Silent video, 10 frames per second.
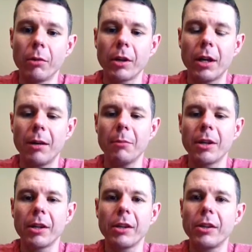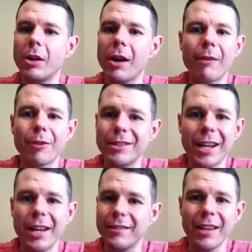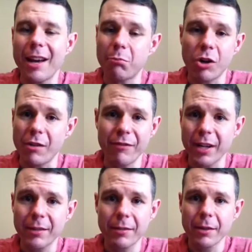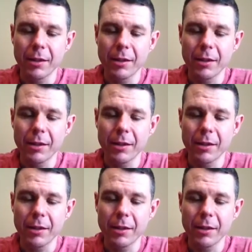You know, every day is not perfect.